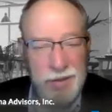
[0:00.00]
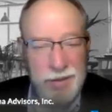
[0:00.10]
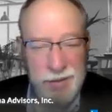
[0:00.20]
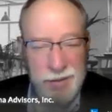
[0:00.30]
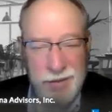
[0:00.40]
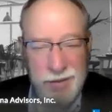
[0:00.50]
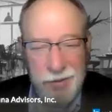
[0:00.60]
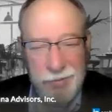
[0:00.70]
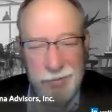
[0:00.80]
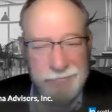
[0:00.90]

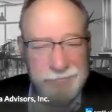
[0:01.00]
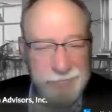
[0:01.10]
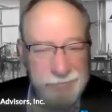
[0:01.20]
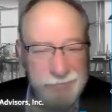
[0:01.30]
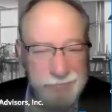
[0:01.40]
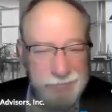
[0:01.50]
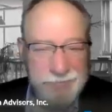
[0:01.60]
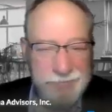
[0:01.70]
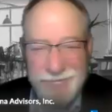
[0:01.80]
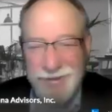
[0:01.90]
And,
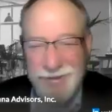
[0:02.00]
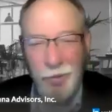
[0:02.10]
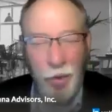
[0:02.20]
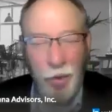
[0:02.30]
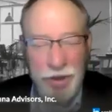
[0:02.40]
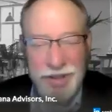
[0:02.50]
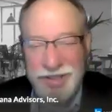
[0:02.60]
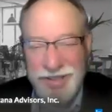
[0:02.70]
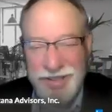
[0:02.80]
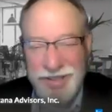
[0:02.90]
walking
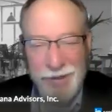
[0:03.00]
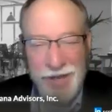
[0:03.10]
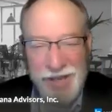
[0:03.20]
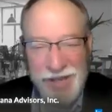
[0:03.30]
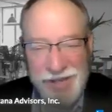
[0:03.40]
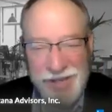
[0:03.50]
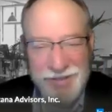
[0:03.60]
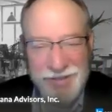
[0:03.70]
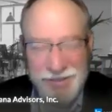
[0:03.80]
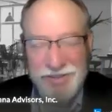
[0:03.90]
every day,
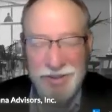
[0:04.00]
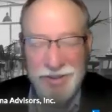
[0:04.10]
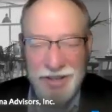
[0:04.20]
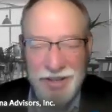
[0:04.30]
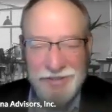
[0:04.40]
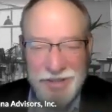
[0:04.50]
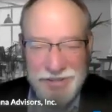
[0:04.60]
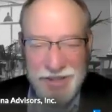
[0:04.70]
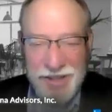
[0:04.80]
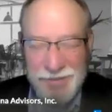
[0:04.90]
it's good exercise,
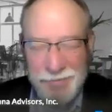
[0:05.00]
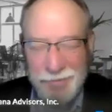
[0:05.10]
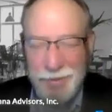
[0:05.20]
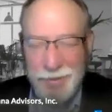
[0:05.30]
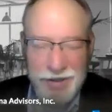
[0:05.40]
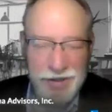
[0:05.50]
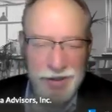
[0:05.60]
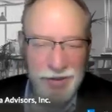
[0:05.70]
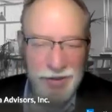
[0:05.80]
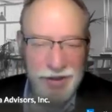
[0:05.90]
yes. But on the
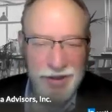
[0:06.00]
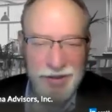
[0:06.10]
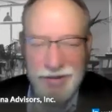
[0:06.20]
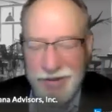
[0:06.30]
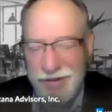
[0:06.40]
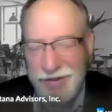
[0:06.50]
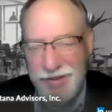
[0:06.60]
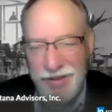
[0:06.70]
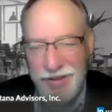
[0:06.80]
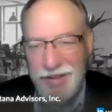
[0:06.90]
other hand,
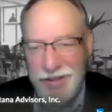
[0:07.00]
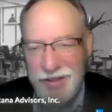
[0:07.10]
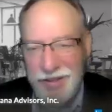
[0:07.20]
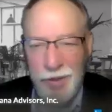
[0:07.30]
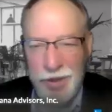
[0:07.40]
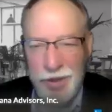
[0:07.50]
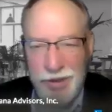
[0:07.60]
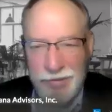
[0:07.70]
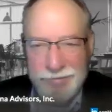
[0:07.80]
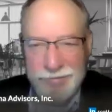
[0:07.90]
it can wear you
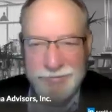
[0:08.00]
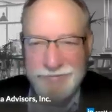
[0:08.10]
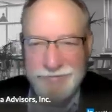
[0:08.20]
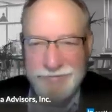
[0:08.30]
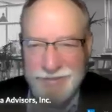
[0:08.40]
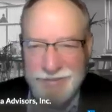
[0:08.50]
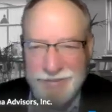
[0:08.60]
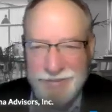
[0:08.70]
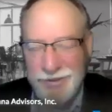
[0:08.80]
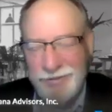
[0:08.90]
out.
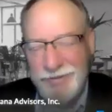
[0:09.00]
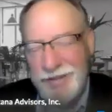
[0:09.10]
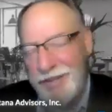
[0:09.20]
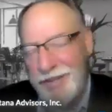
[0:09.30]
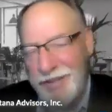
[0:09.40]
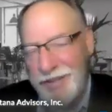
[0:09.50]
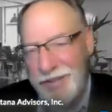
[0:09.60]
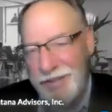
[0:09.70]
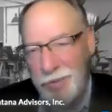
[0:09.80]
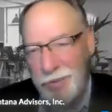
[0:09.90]
So this will
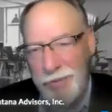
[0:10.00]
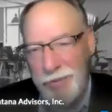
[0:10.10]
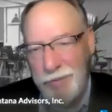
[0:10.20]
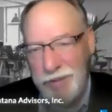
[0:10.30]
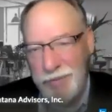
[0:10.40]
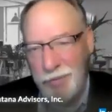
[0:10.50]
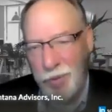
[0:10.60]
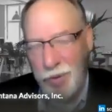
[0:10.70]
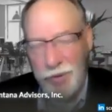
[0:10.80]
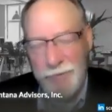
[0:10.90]
help them get
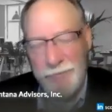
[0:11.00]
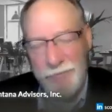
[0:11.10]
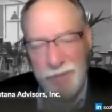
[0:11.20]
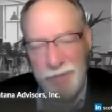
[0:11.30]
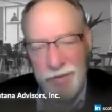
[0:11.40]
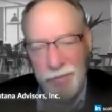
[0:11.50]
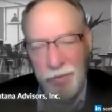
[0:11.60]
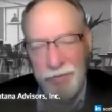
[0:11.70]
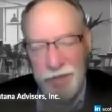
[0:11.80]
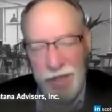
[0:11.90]
more of
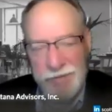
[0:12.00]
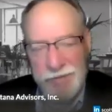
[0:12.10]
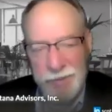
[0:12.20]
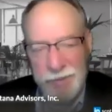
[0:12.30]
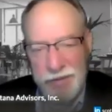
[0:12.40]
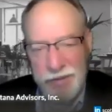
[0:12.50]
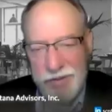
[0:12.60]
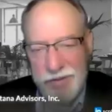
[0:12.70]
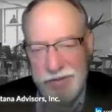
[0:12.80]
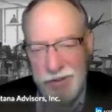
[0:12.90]
the gospel out and
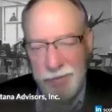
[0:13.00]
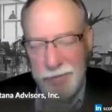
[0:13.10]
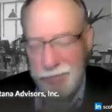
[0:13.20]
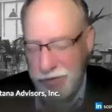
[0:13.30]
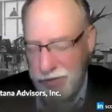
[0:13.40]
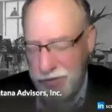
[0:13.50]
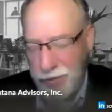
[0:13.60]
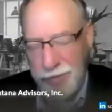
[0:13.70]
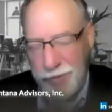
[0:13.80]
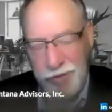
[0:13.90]
just help them do a
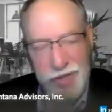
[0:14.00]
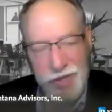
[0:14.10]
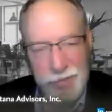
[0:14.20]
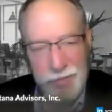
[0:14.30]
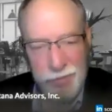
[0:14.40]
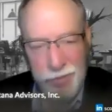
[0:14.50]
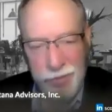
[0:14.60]
better job or